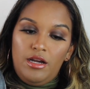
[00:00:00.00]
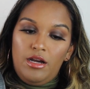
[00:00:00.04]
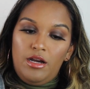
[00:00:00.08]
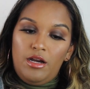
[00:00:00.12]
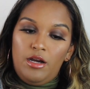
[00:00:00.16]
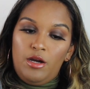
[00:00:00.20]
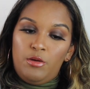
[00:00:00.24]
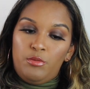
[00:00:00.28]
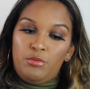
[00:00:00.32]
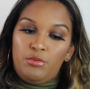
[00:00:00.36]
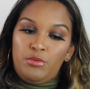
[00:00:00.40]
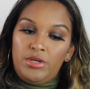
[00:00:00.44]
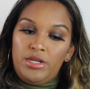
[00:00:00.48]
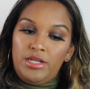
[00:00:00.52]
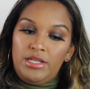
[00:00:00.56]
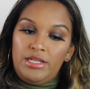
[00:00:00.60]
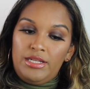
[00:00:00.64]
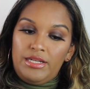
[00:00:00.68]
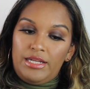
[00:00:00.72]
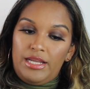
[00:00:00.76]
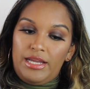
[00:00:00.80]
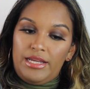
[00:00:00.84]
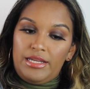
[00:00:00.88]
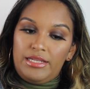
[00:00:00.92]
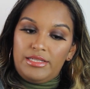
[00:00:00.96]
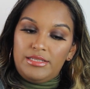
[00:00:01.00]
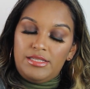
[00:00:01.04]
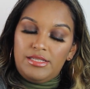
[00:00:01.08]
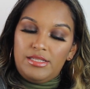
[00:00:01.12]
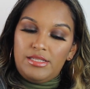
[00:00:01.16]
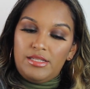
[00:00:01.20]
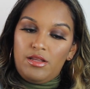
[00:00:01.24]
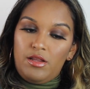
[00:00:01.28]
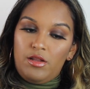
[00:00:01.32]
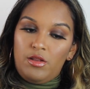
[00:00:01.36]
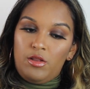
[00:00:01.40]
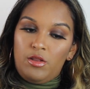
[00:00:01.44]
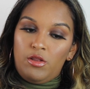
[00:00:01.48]
a really
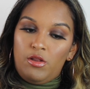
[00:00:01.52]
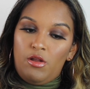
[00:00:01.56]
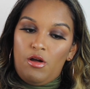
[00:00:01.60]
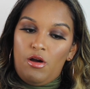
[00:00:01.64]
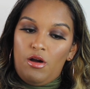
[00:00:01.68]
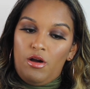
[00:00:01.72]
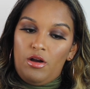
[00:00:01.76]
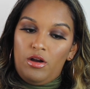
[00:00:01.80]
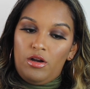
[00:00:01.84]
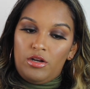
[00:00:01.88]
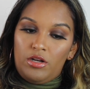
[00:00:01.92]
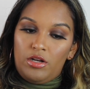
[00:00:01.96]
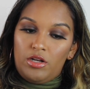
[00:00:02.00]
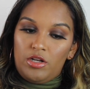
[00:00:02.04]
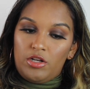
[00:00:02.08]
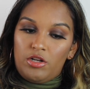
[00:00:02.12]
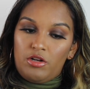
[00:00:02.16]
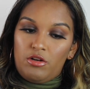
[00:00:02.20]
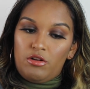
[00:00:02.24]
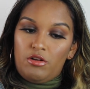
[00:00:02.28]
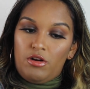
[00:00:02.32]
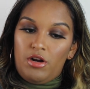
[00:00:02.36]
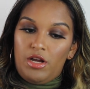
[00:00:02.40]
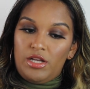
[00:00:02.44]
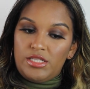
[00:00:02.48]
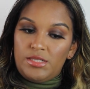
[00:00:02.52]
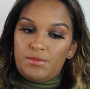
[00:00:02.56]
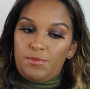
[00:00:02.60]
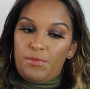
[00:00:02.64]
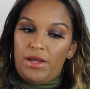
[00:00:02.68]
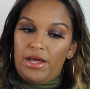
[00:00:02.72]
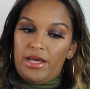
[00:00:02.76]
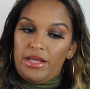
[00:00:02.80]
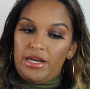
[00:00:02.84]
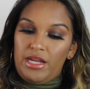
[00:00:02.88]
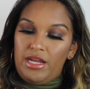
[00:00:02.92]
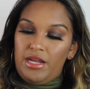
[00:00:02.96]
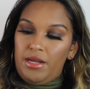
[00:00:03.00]
nice long
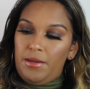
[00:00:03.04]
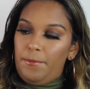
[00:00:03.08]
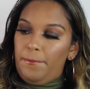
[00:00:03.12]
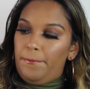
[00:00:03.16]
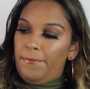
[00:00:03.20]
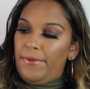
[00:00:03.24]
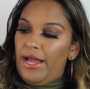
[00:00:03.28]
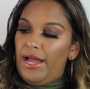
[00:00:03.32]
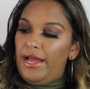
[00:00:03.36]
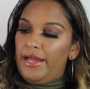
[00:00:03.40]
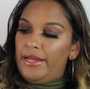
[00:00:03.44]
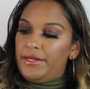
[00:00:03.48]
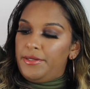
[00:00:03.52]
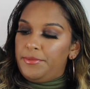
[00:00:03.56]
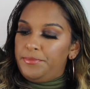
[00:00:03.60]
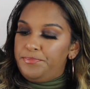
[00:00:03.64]
crossbody bag.